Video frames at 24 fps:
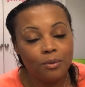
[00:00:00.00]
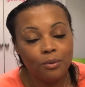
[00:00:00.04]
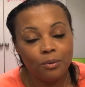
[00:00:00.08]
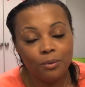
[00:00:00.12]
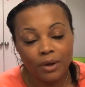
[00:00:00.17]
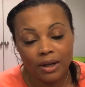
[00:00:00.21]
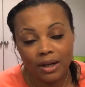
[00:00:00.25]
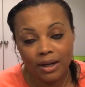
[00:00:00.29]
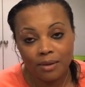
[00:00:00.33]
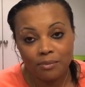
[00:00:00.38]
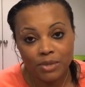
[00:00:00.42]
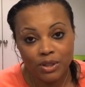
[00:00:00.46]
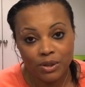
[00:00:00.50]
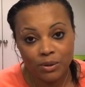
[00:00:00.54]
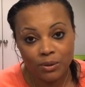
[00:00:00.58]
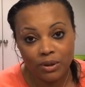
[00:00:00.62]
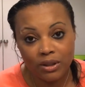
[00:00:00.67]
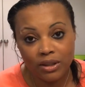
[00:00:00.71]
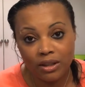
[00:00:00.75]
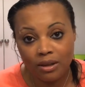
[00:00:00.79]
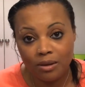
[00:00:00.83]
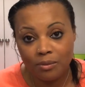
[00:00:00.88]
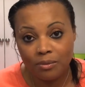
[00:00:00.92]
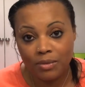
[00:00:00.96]
when I'm
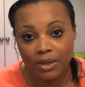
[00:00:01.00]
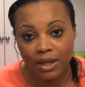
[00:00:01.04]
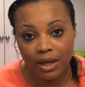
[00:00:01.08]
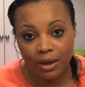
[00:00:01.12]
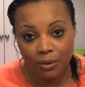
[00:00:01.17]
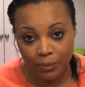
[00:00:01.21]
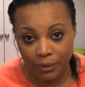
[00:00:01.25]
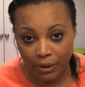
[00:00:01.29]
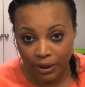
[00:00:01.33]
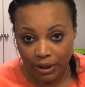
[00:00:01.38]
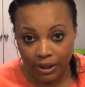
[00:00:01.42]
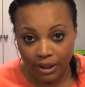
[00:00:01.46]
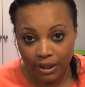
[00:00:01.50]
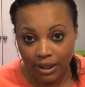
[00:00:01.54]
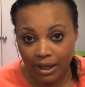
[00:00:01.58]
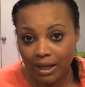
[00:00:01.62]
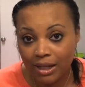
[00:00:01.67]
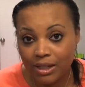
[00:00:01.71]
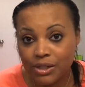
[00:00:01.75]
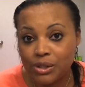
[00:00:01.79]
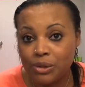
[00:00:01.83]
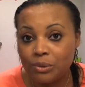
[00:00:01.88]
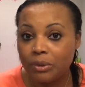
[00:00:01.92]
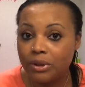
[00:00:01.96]
doing them, they work, and
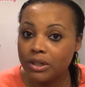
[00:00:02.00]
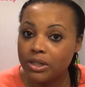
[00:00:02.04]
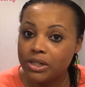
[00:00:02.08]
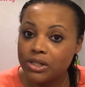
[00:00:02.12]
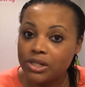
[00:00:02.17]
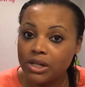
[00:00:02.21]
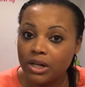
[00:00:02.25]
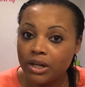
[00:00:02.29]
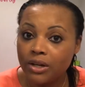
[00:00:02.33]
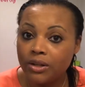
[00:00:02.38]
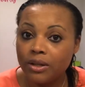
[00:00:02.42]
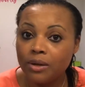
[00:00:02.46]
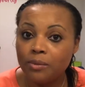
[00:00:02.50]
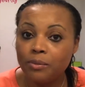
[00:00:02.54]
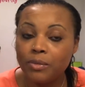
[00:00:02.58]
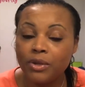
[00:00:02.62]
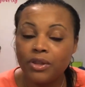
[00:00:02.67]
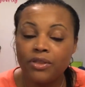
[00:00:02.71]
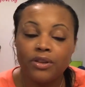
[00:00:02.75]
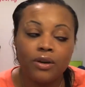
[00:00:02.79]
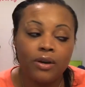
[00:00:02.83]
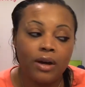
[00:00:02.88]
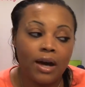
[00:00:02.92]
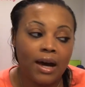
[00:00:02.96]
I just wanted to share them
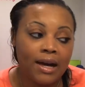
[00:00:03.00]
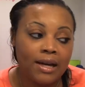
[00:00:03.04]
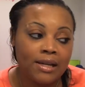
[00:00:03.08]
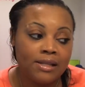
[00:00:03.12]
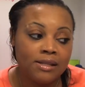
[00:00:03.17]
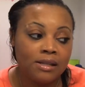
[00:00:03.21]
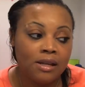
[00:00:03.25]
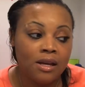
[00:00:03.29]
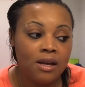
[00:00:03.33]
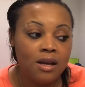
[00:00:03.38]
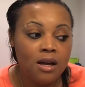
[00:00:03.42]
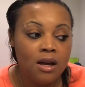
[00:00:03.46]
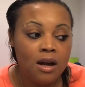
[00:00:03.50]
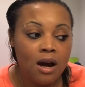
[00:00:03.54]
with you guys.